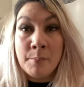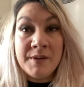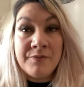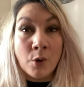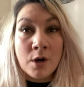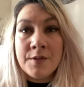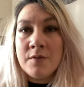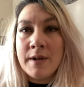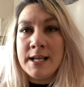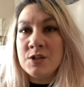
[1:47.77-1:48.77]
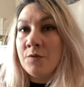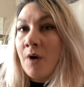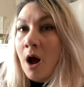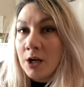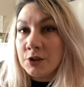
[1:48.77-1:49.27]
Before the rise of
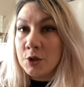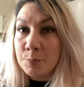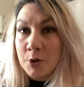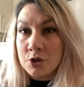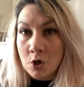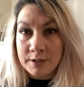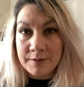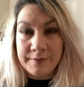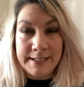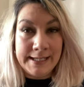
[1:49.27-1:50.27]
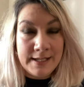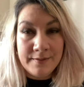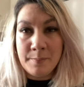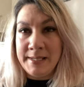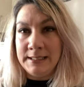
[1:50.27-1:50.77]
hardcore pornography in
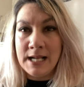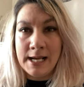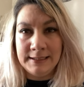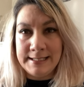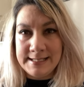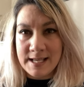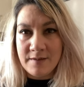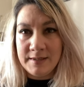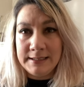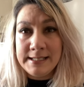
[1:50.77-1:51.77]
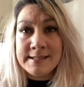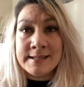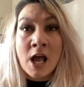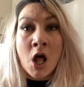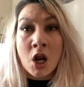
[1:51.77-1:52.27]
the mid 1970s,
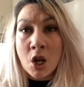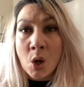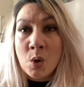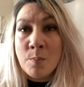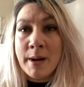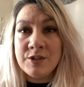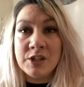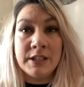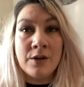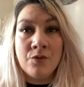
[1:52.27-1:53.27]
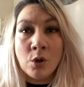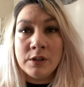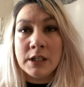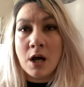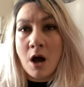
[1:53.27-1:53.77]
low budget
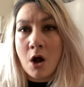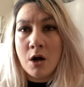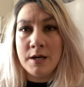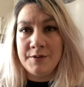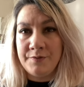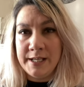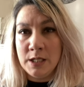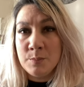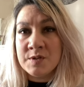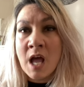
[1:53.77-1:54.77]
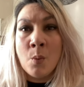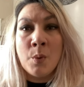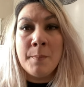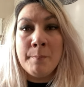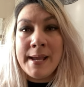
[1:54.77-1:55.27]
erotica horror films
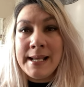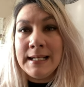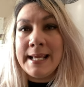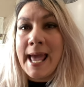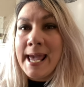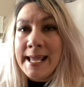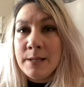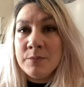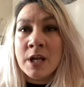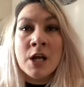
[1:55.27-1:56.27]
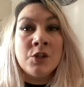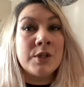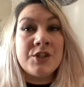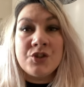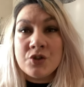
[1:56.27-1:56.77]
were mainly aimed to
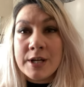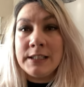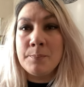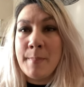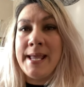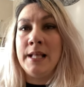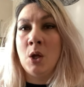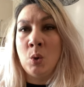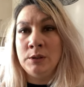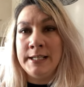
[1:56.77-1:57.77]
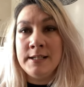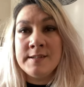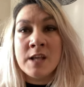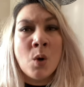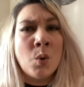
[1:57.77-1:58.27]
a straight male
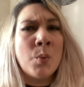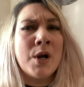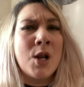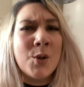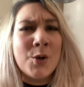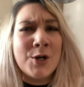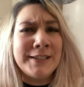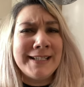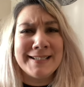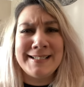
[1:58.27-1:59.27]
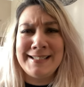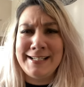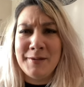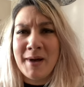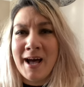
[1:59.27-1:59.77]
audience who were lured in the
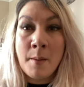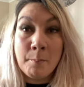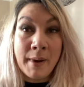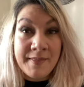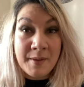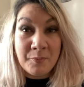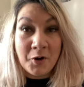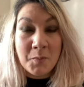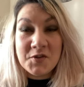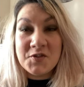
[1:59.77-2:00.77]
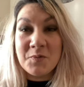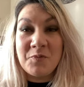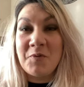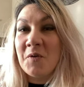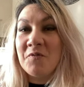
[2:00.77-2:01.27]
cinema by the promise
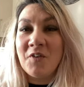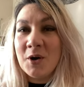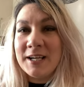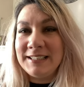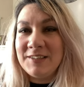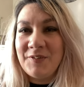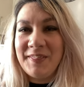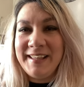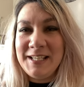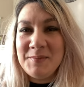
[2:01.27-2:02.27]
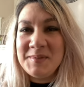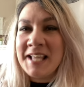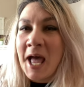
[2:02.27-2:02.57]
of provocative themes,